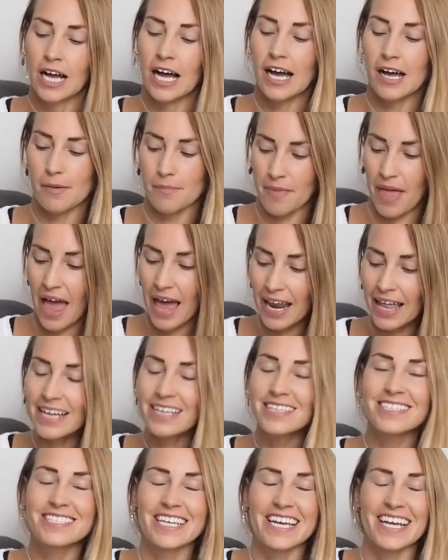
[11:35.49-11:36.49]

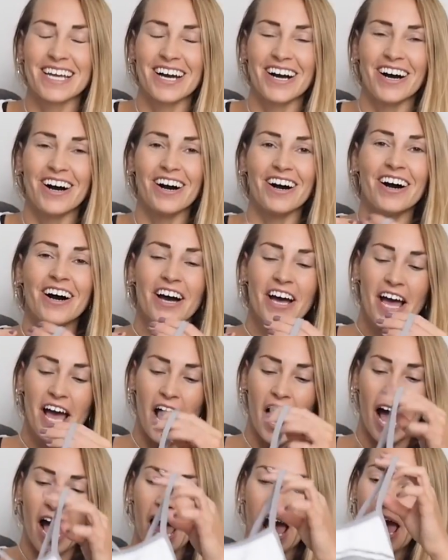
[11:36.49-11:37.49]
LNDR,
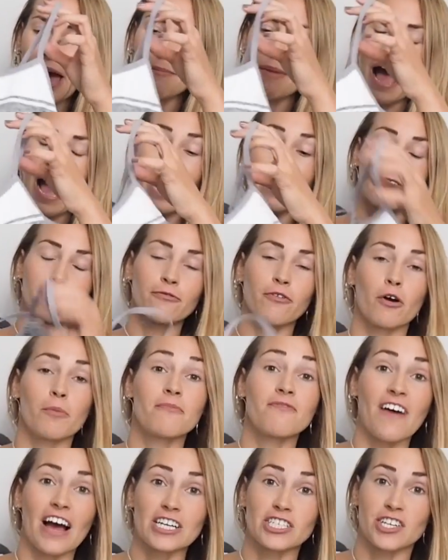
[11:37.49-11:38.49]
and
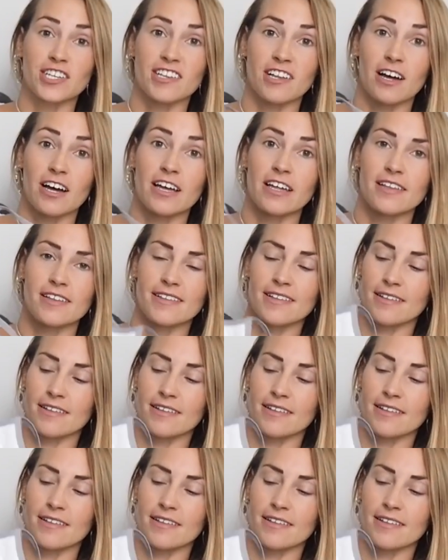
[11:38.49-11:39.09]
from Fashicize.